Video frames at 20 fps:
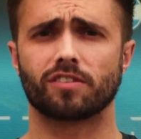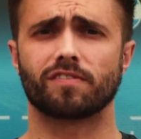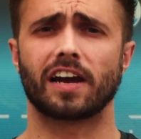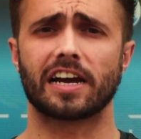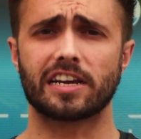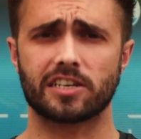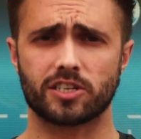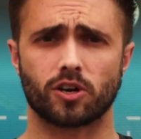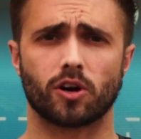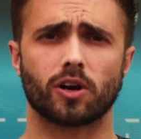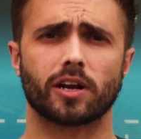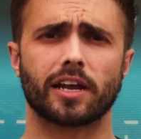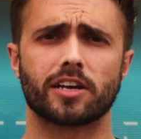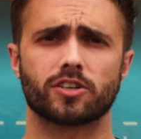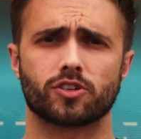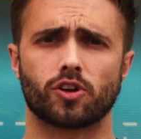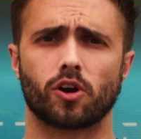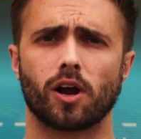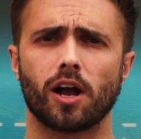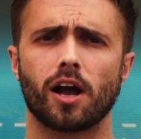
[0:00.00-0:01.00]
device, in our
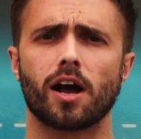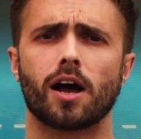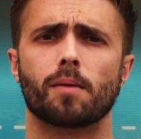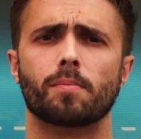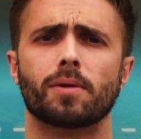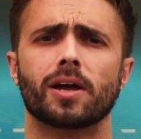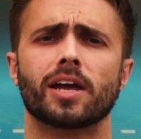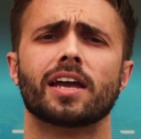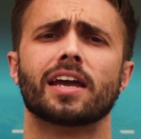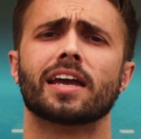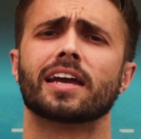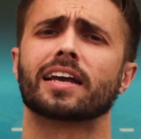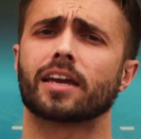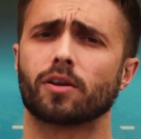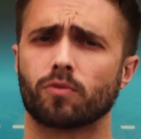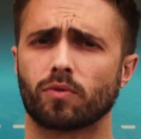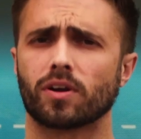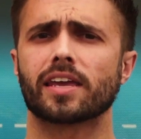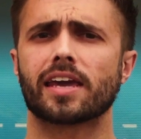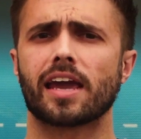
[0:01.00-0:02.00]
case our hub,
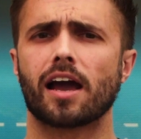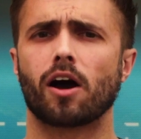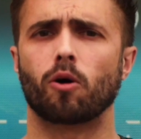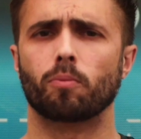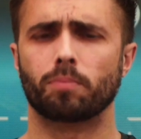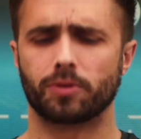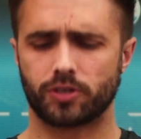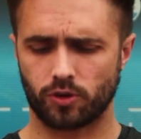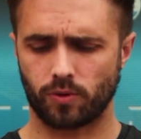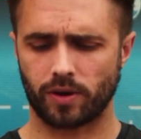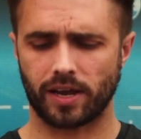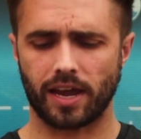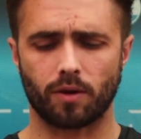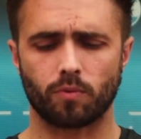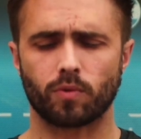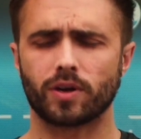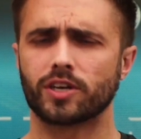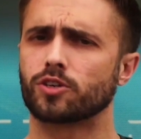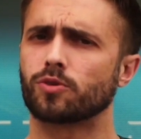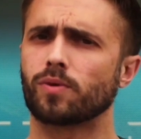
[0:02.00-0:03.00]
can really help. So
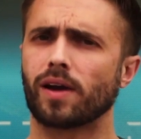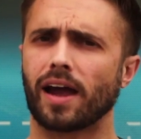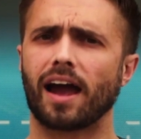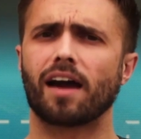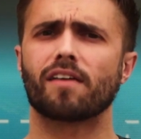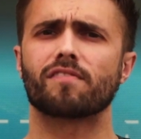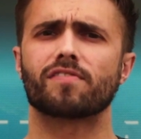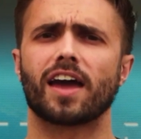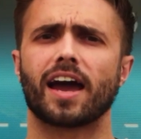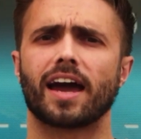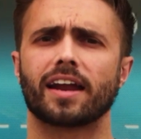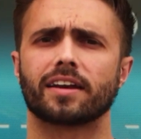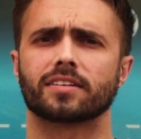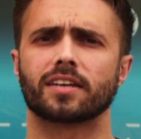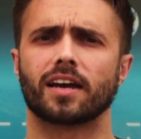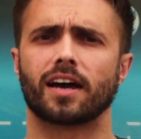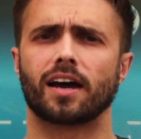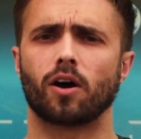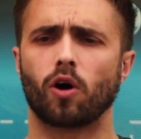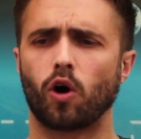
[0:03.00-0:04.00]
again, we do have that
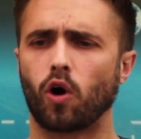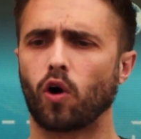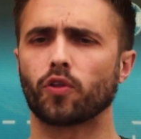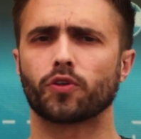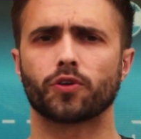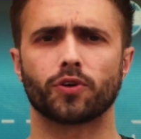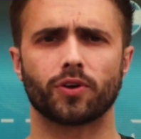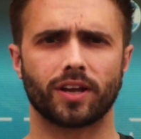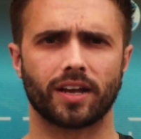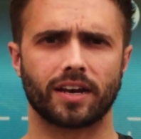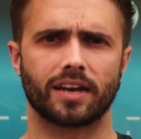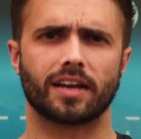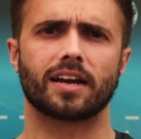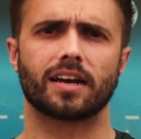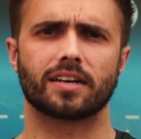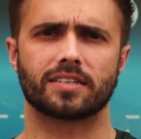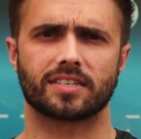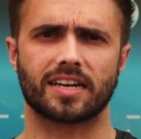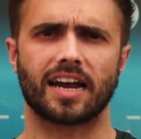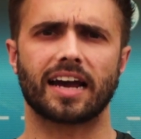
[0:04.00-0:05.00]
alternate
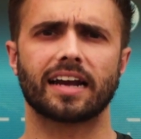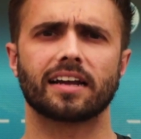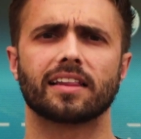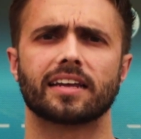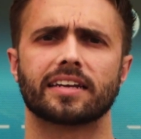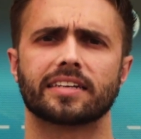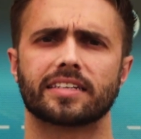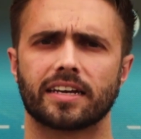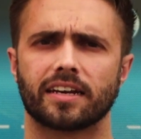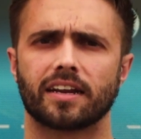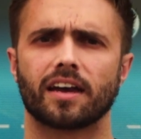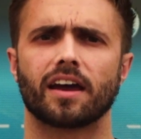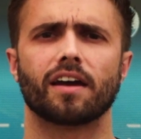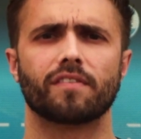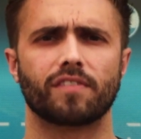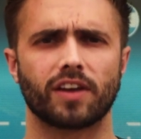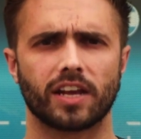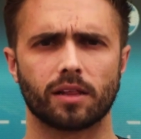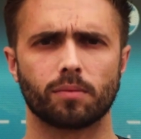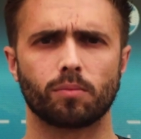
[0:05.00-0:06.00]
style antenna
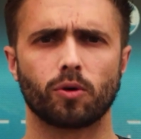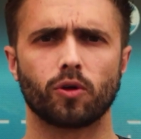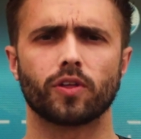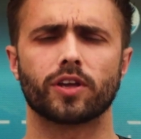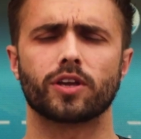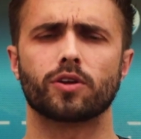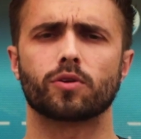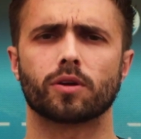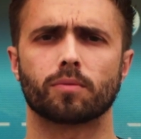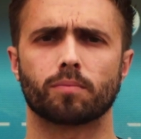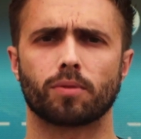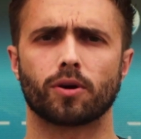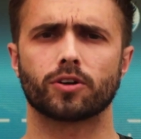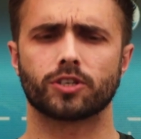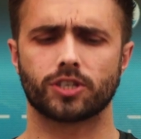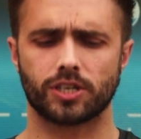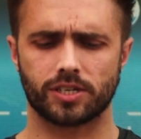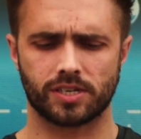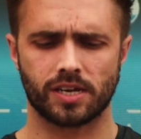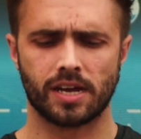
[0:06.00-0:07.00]
available that you can
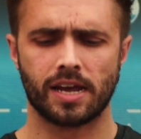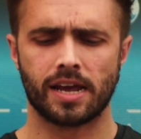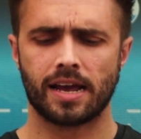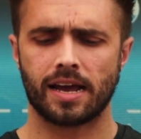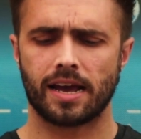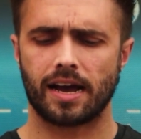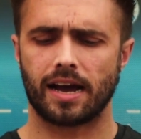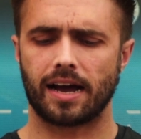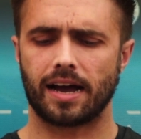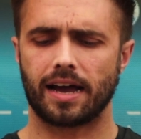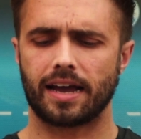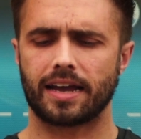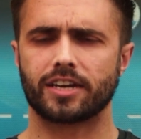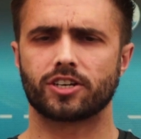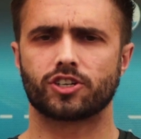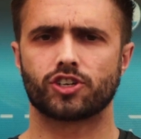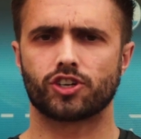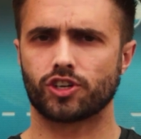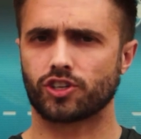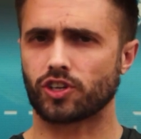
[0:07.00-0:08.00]
purchase.
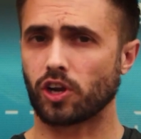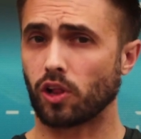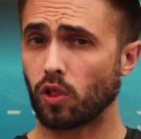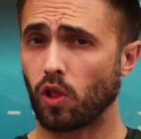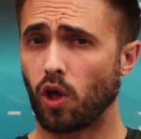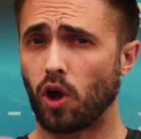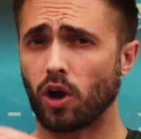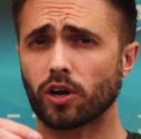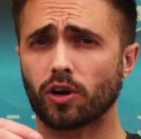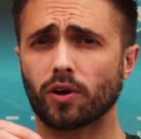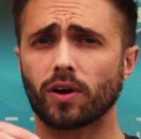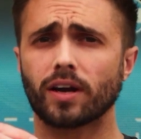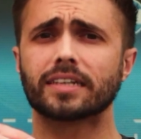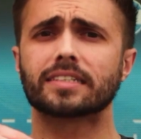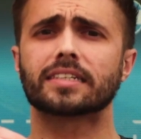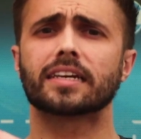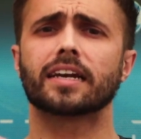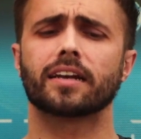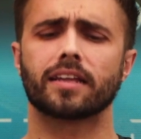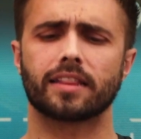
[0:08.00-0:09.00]
It's just a longer
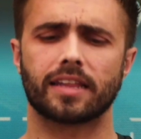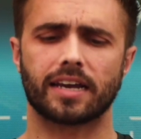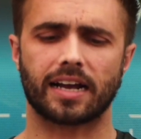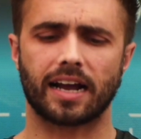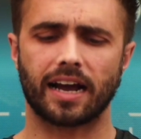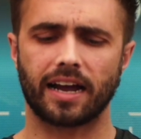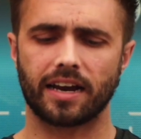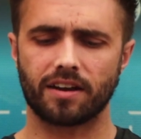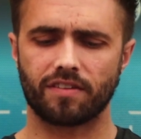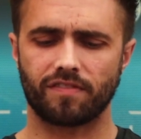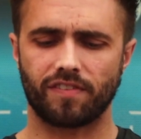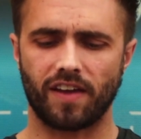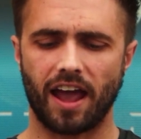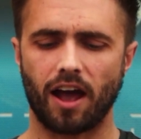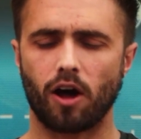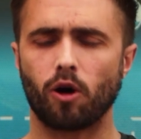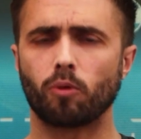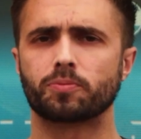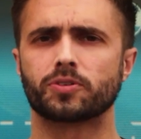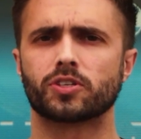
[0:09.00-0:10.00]
antenna that kind of
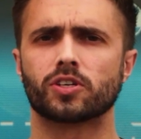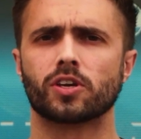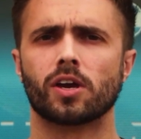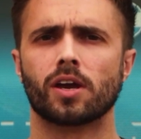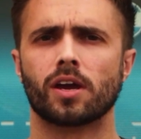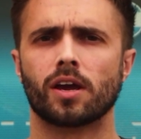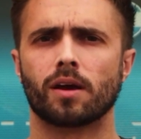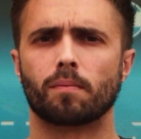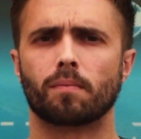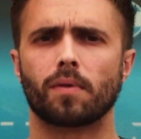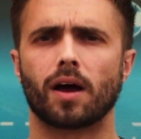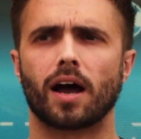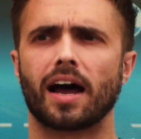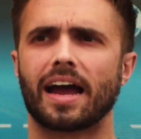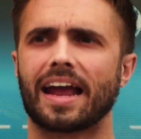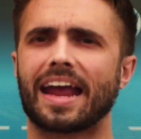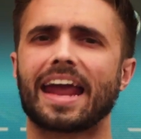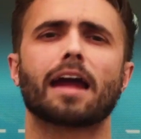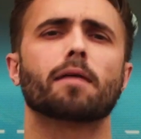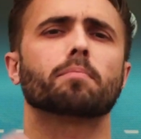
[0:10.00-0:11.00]
helps
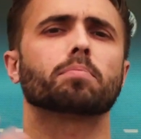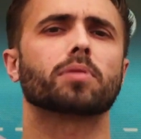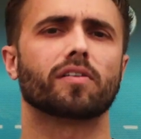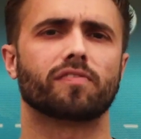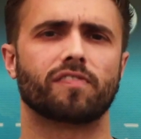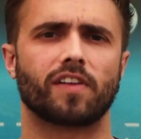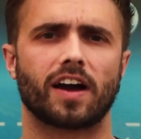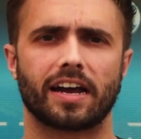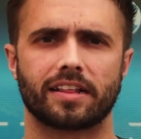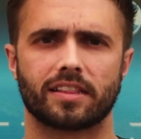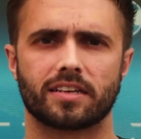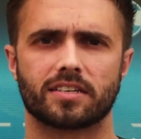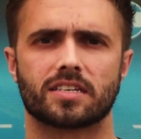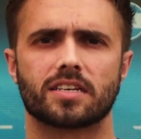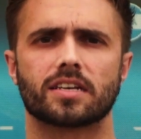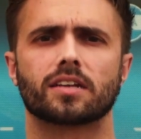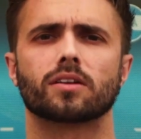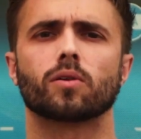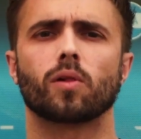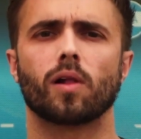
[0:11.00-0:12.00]
amplify the
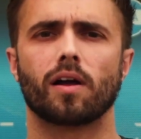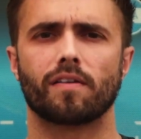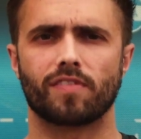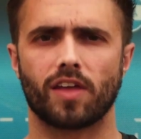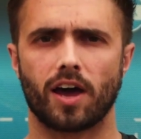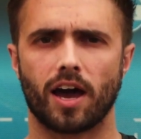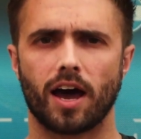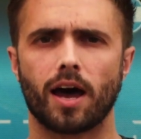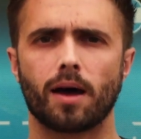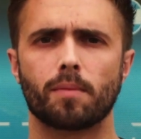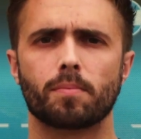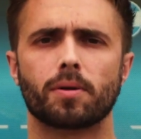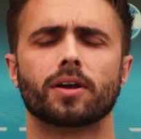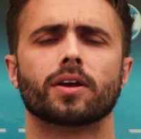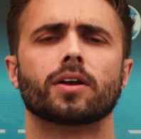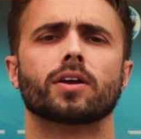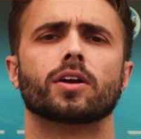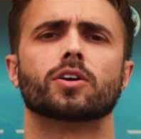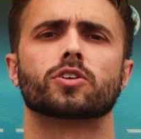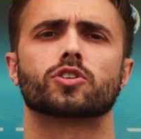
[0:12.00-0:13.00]
signal of the hub
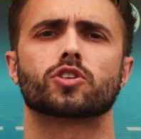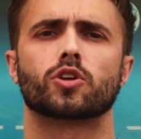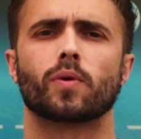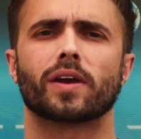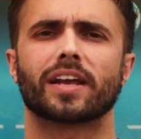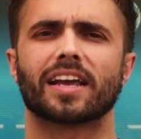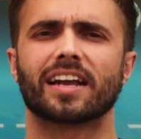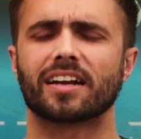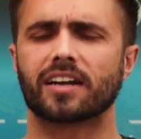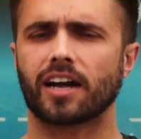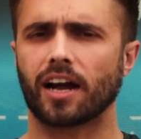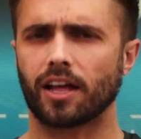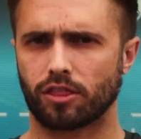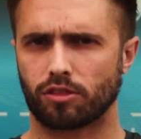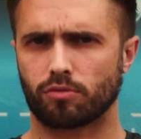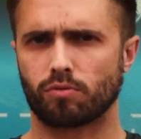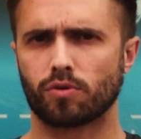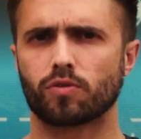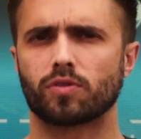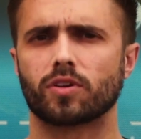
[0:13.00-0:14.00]
so it can cut
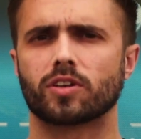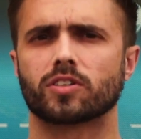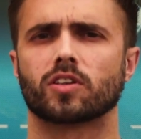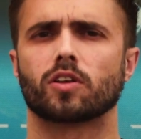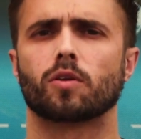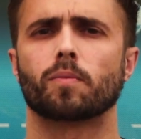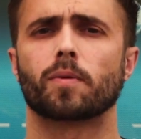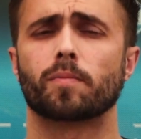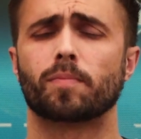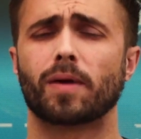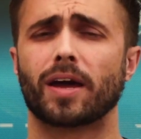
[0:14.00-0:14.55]
through things a little bit